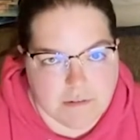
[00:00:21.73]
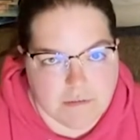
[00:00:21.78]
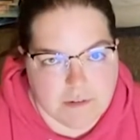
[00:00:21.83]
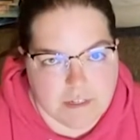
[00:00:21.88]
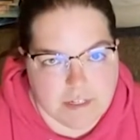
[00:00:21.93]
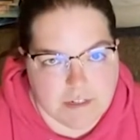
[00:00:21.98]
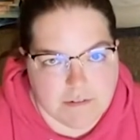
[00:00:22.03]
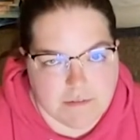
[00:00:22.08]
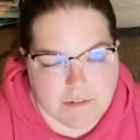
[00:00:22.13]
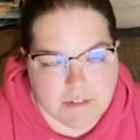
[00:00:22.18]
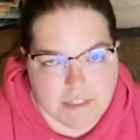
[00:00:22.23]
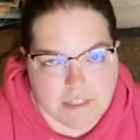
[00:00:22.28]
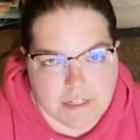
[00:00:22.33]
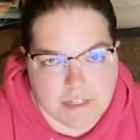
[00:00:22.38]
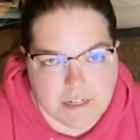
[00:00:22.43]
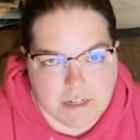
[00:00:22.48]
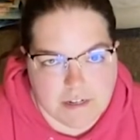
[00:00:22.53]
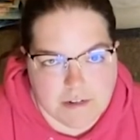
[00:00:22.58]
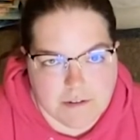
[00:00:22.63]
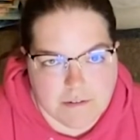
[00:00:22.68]
We don't really
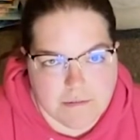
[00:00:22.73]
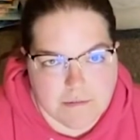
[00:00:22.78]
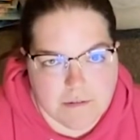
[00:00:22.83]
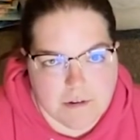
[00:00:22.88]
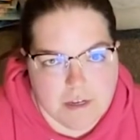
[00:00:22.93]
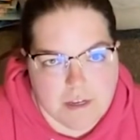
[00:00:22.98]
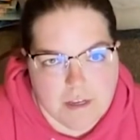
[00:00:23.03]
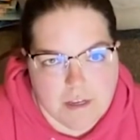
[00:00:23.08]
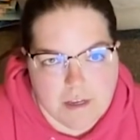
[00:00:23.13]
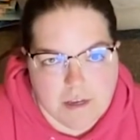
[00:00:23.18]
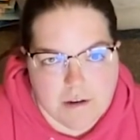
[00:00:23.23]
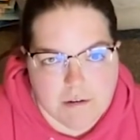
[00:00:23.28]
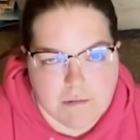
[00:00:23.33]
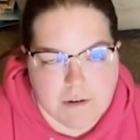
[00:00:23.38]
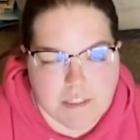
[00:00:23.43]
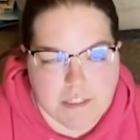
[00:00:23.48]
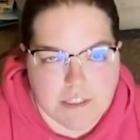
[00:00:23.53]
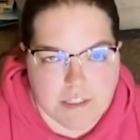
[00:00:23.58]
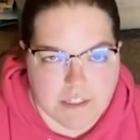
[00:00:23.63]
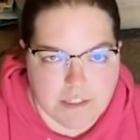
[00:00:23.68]
know
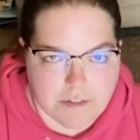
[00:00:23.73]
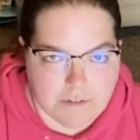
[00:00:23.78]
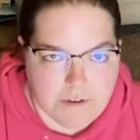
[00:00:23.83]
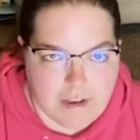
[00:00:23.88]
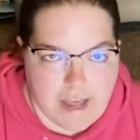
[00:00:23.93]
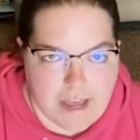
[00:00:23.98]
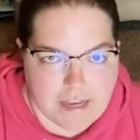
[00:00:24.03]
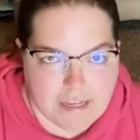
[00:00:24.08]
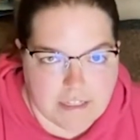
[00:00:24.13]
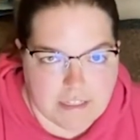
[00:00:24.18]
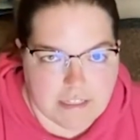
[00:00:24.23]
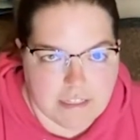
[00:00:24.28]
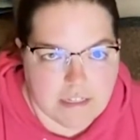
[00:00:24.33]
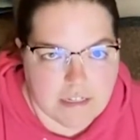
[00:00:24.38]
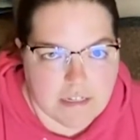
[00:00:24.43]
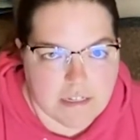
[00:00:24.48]
what to do next.